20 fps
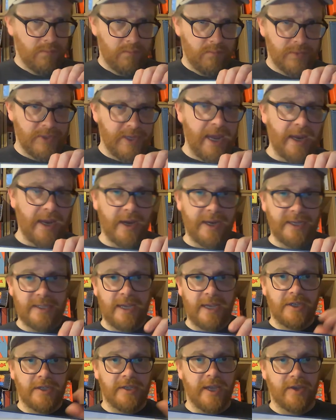Take an
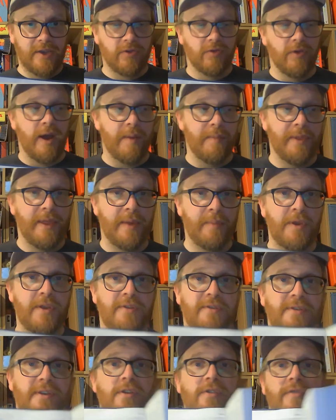isolation, that's alright, but then when you
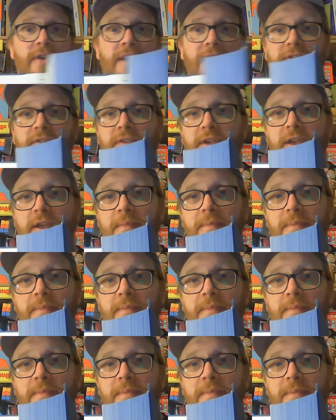see all the rest of it.